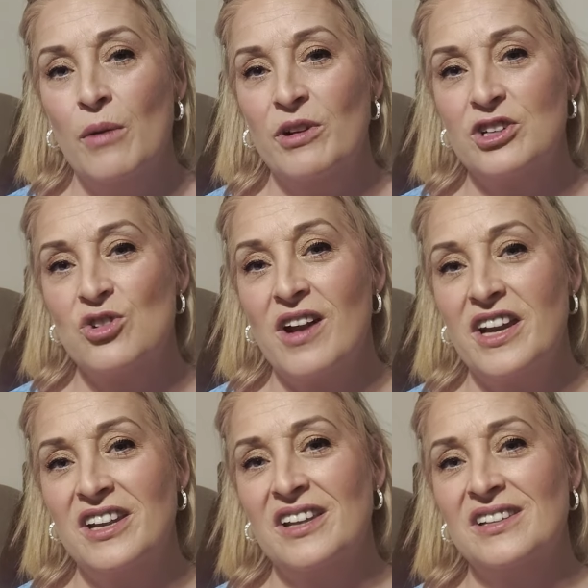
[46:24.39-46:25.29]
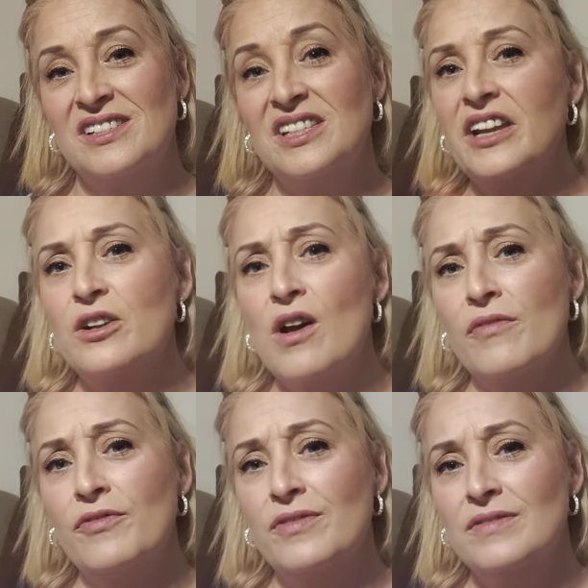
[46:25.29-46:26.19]
And we're going to try to set it
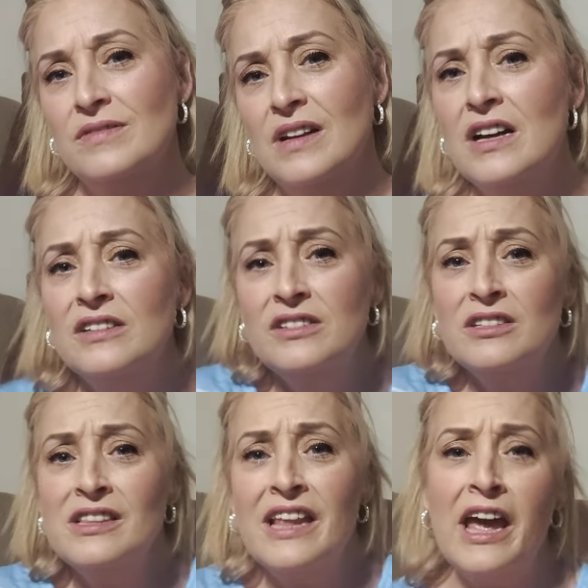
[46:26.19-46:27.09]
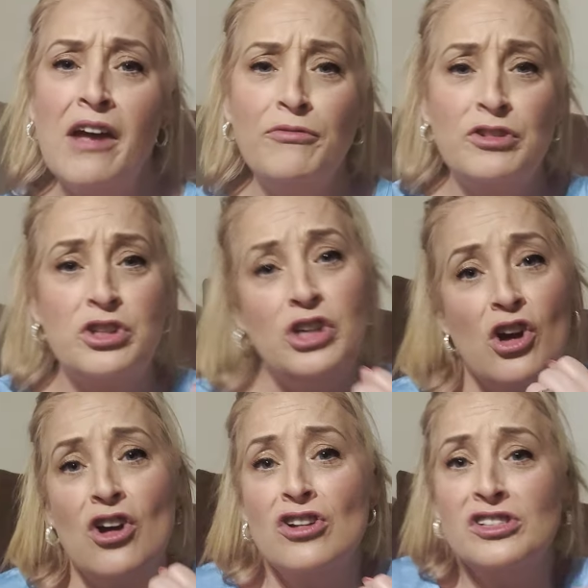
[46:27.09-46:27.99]
off on the left,
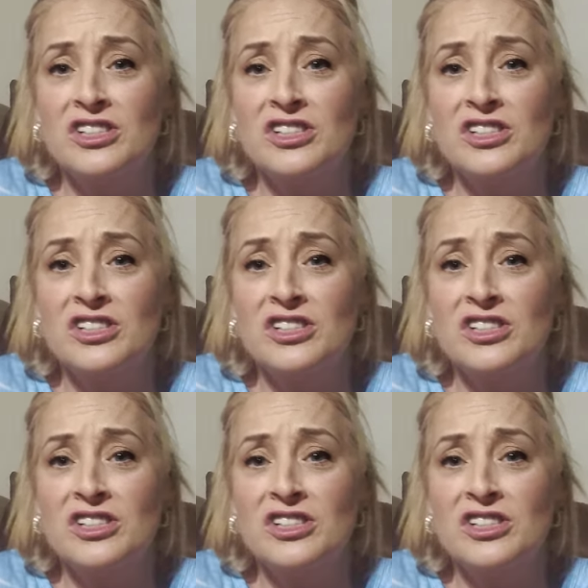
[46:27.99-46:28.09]
y'all.